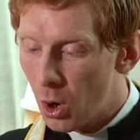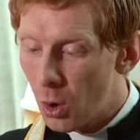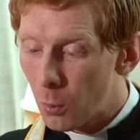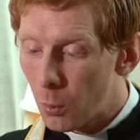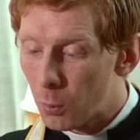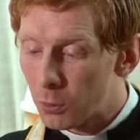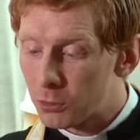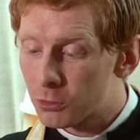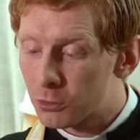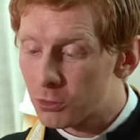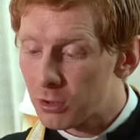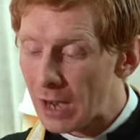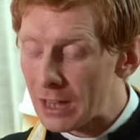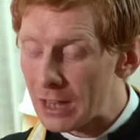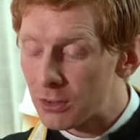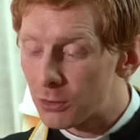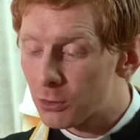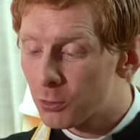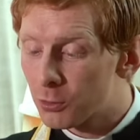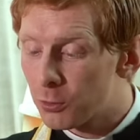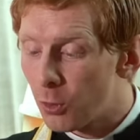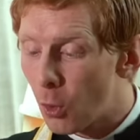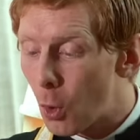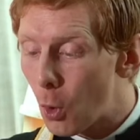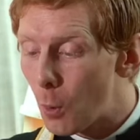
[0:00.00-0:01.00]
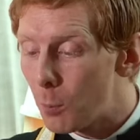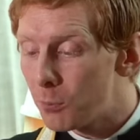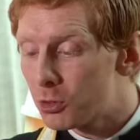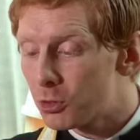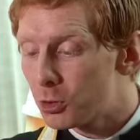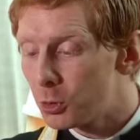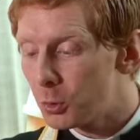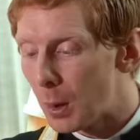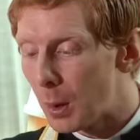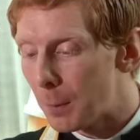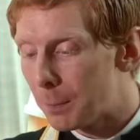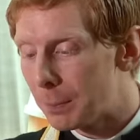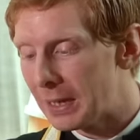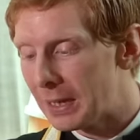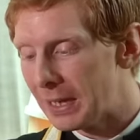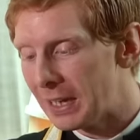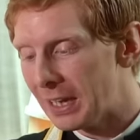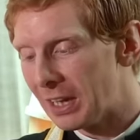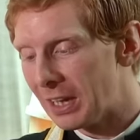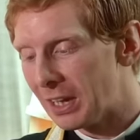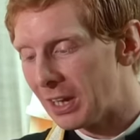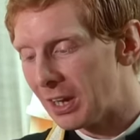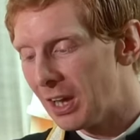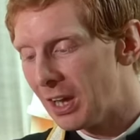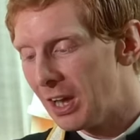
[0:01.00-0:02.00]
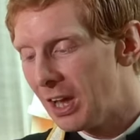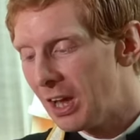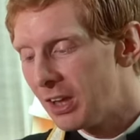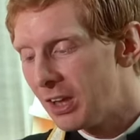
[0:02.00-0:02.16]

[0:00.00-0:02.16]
was transformed to appeal